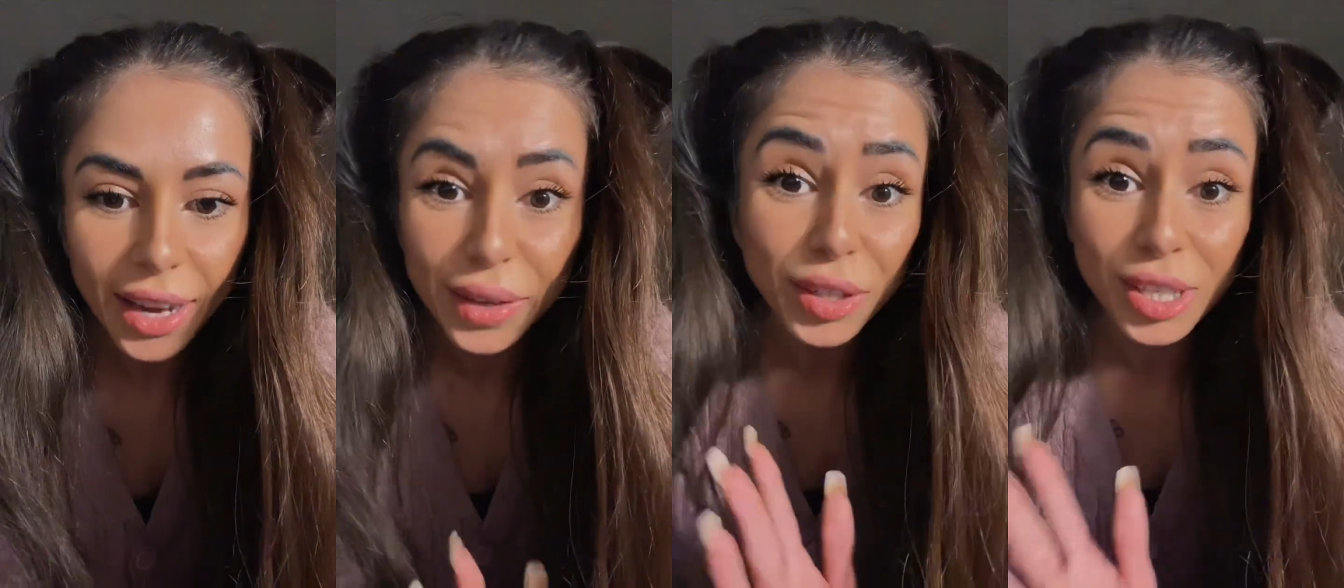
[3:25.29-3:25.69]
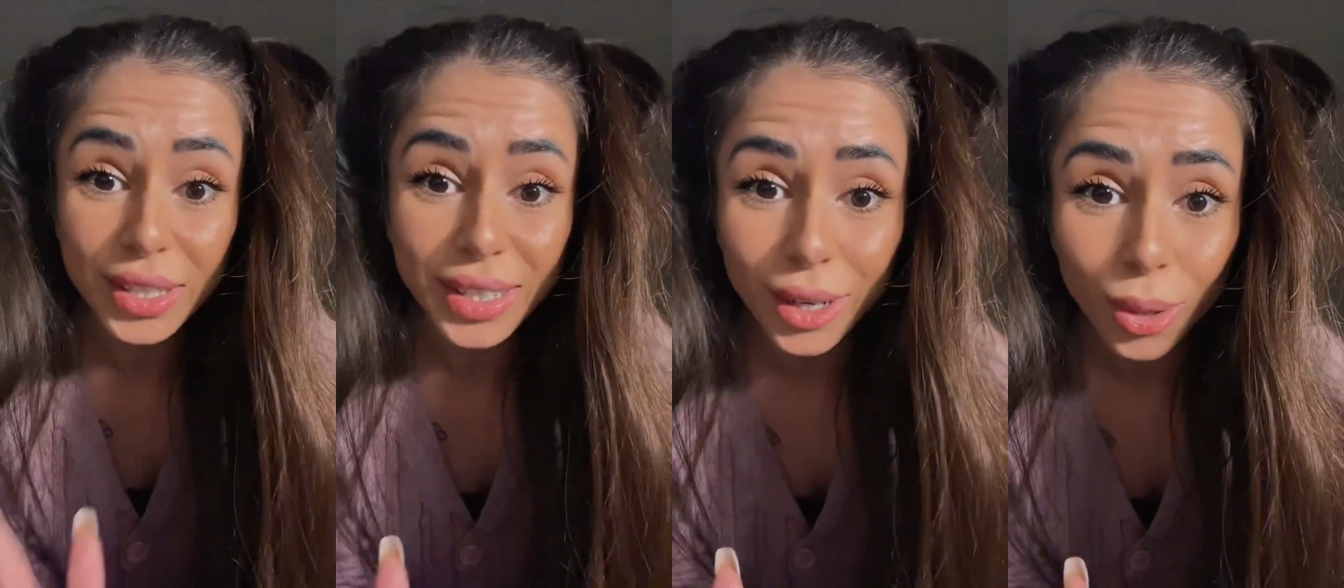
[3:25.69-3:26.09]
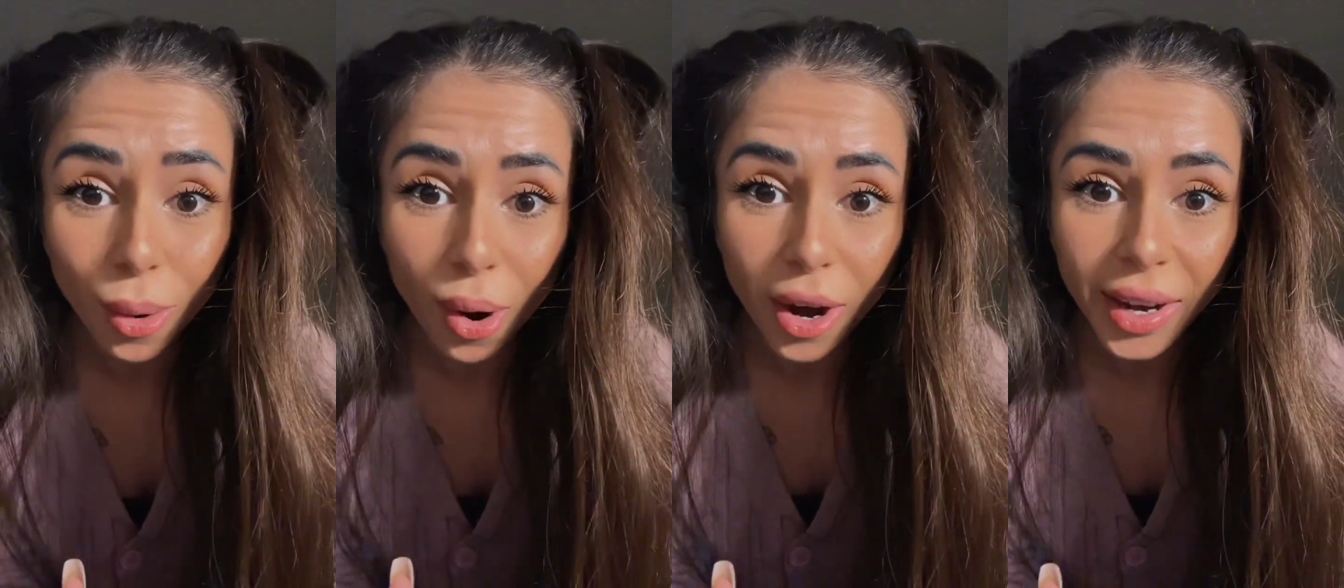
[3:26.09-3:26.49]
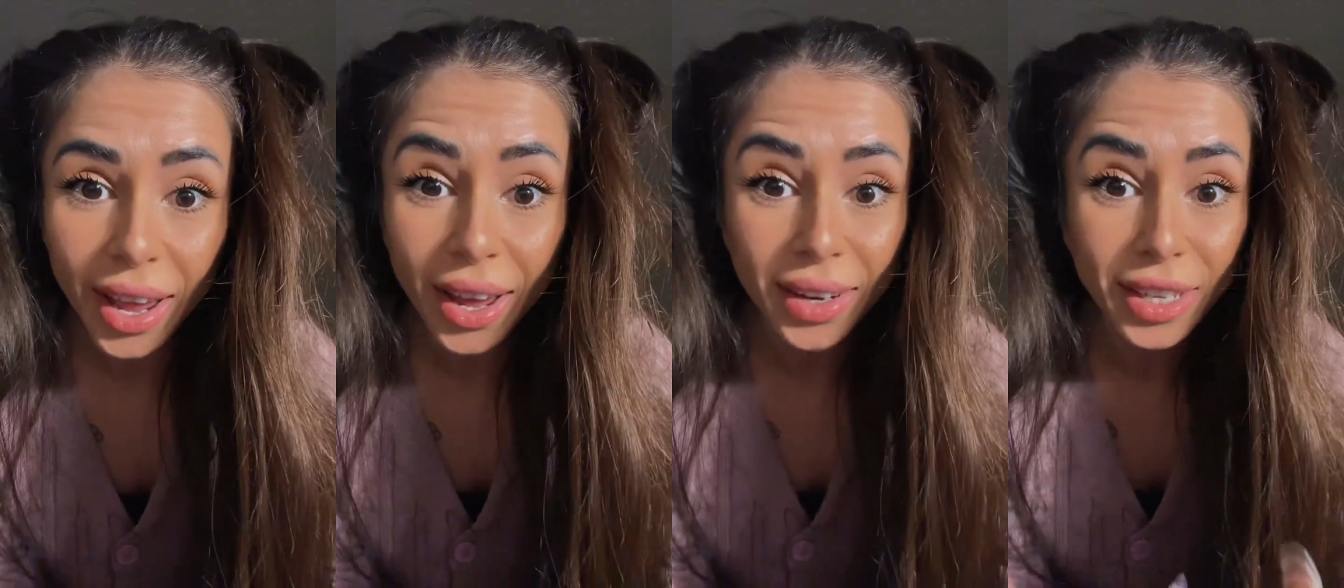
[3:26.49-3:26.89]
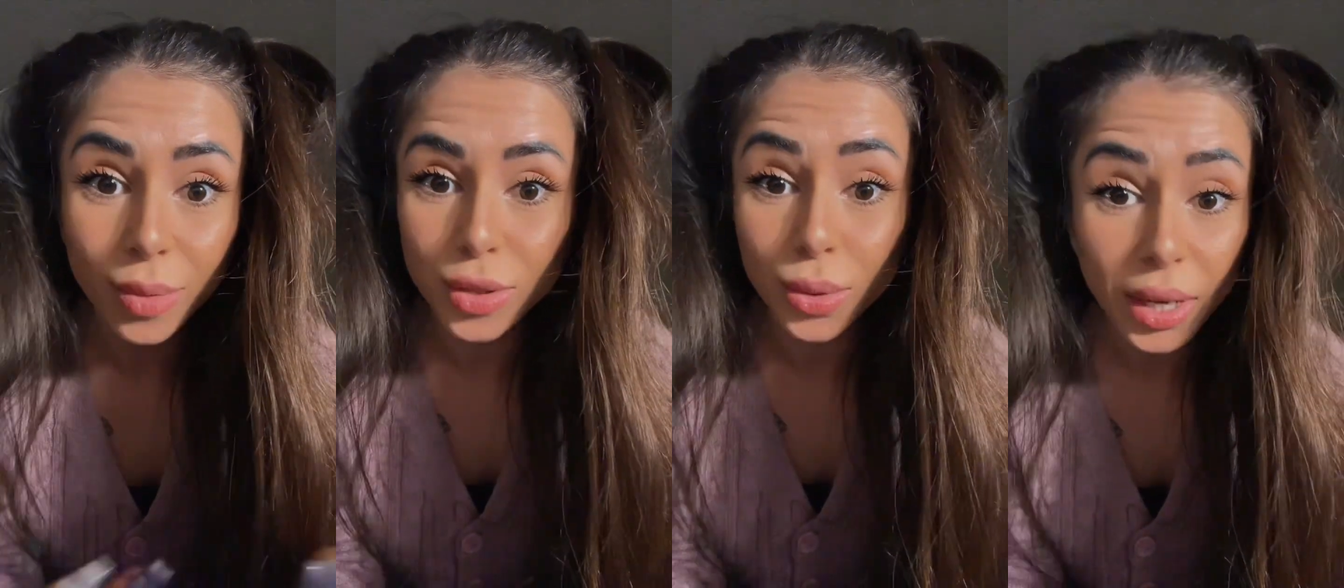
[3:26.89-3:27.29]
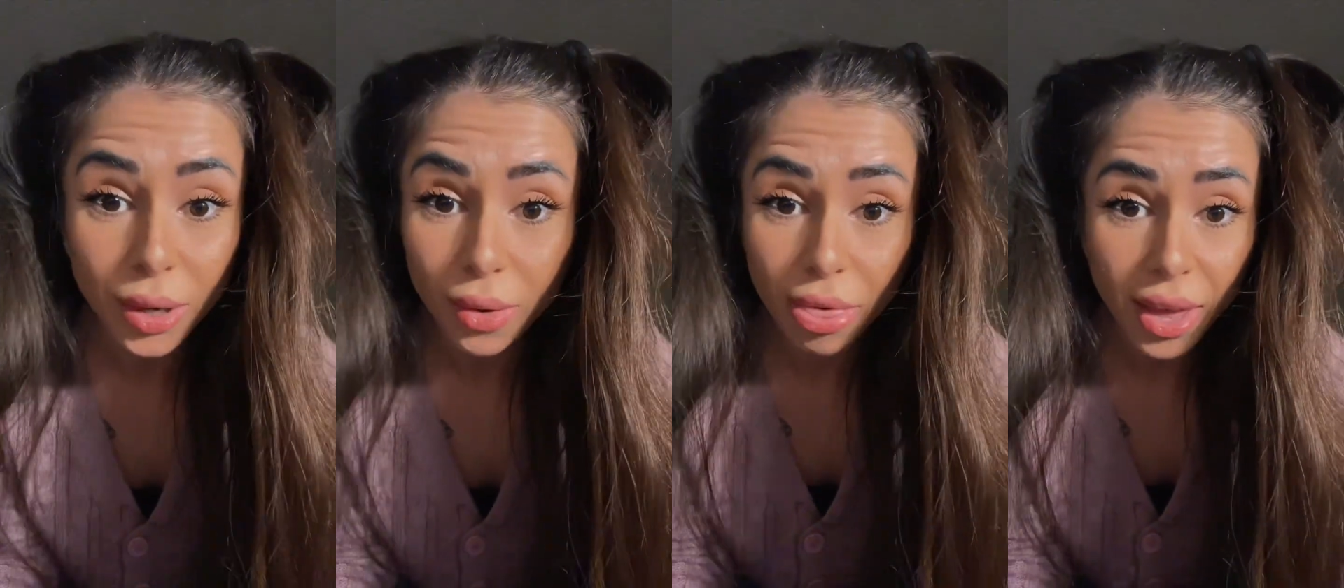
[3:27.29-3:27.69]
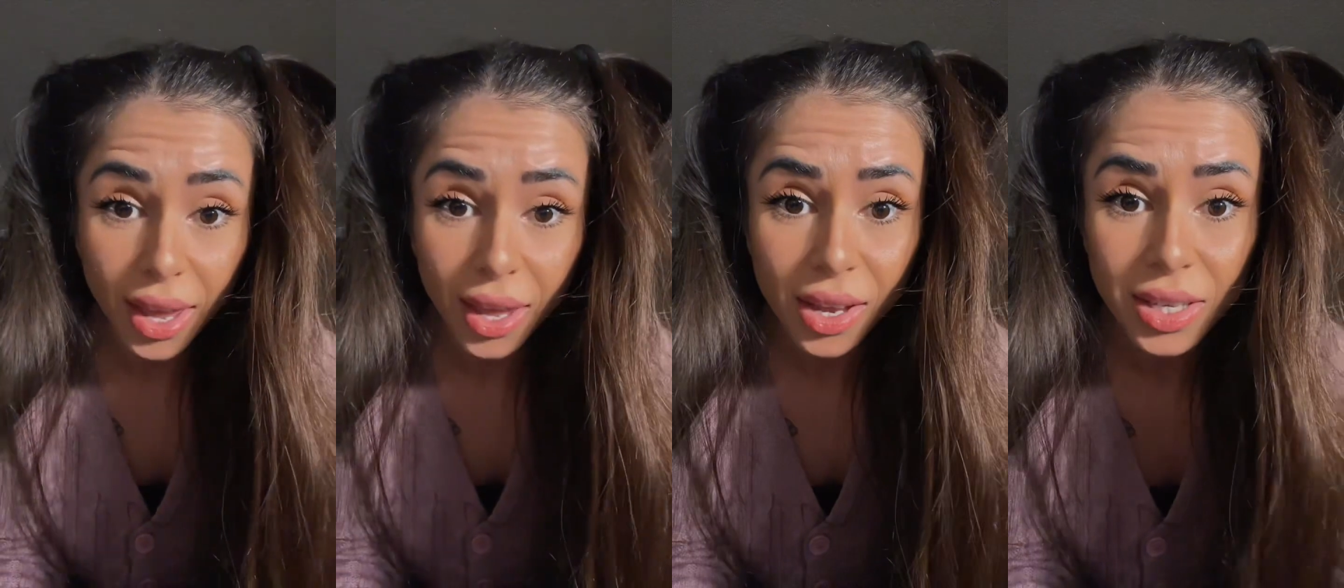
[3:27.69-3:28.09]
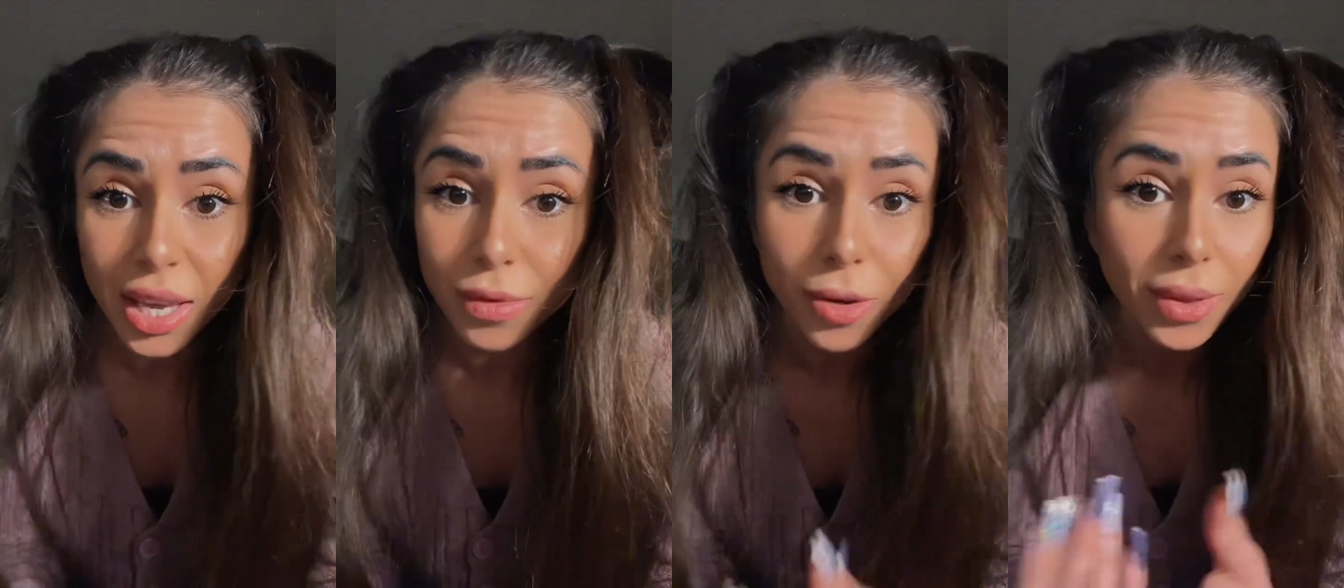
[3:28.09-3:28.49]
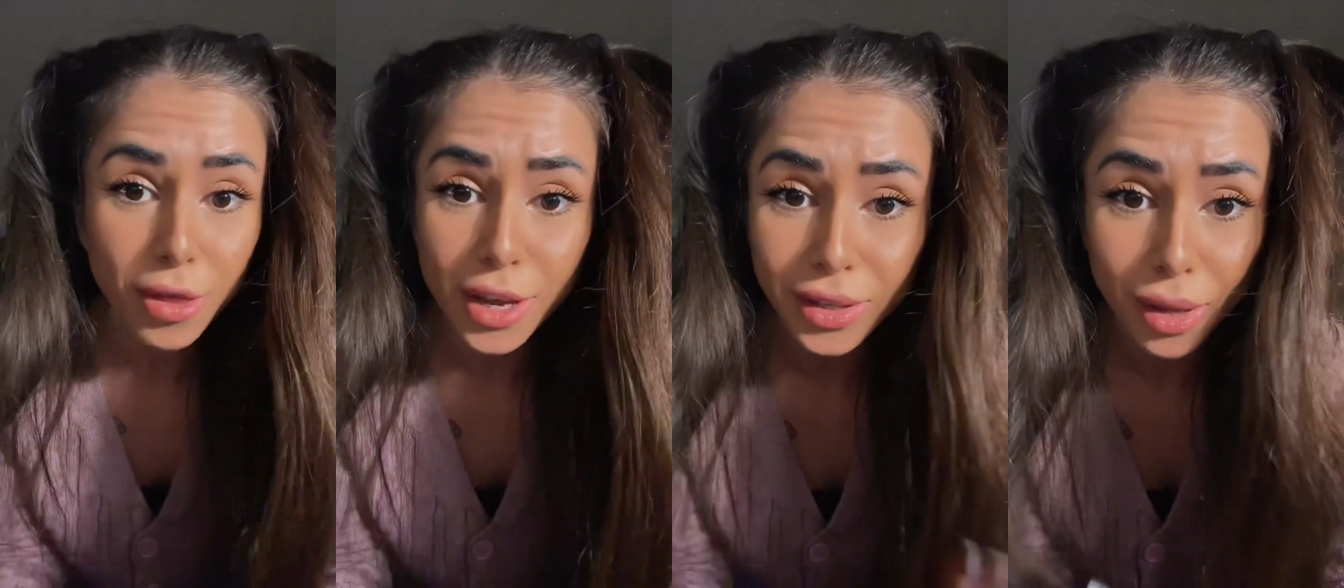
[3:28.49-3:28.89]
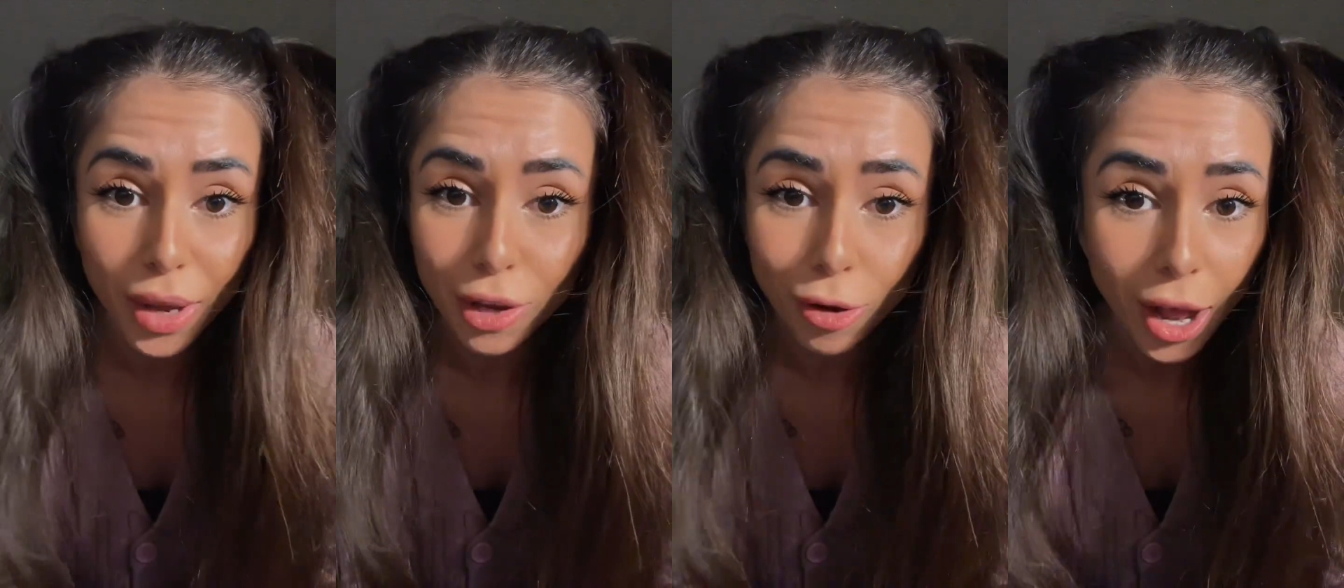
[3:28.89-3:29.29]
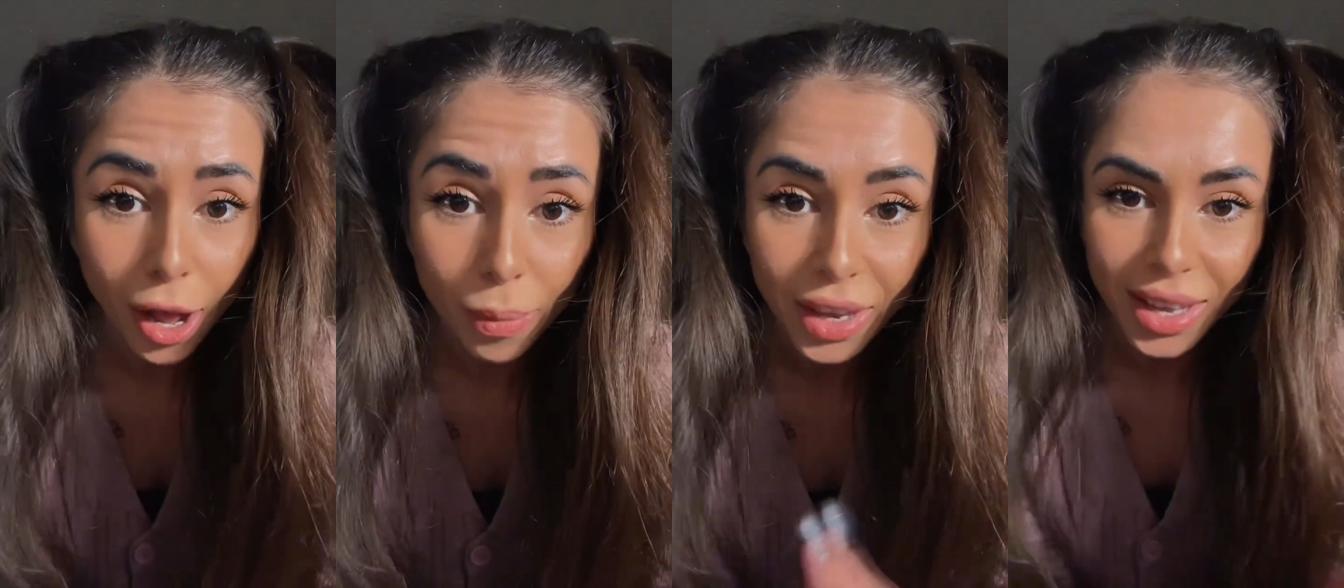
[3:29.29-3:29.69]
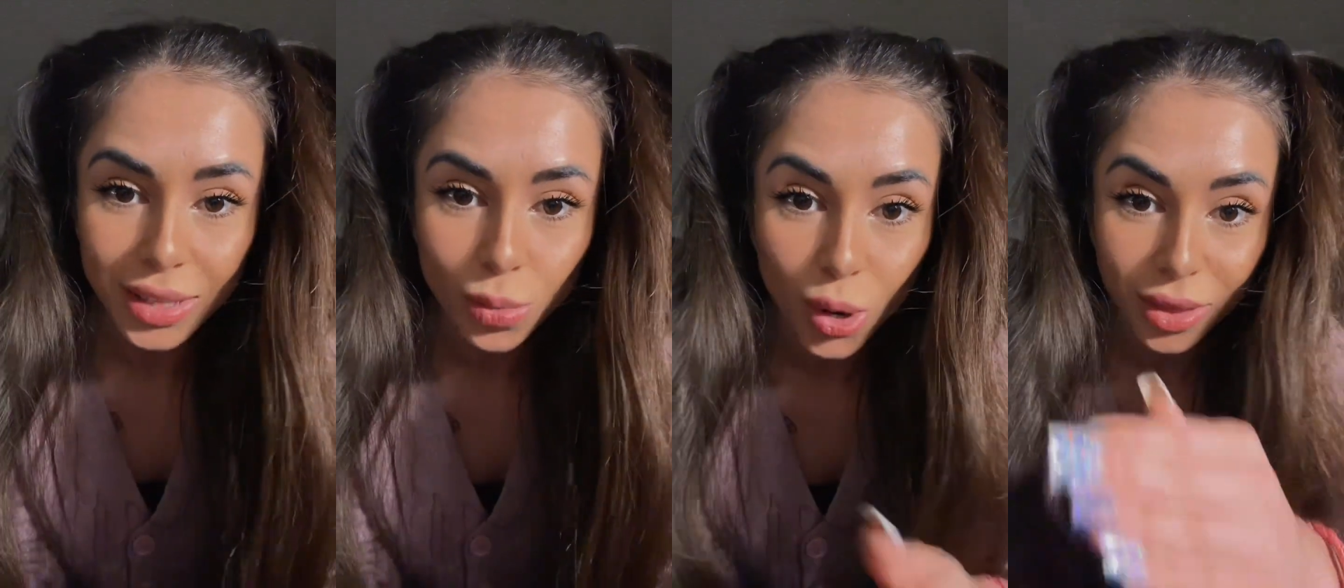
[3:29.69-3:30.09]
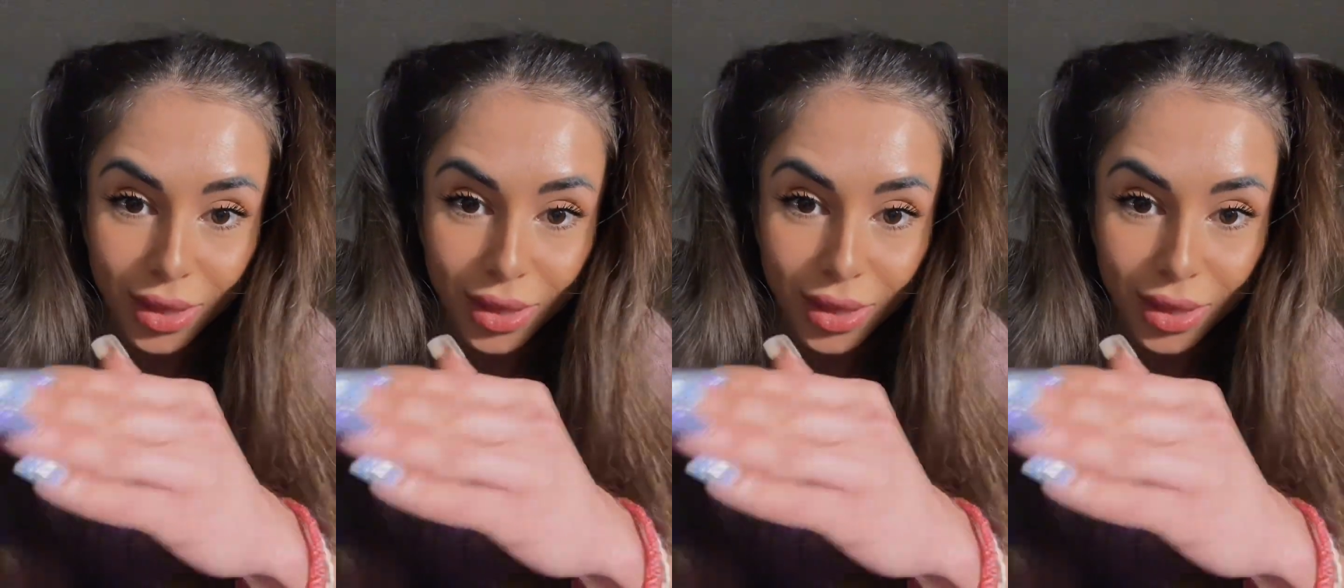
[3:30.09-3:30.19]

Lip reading: And if you just ignore and keep doing your things, keep doing the things that make you happy, guess what?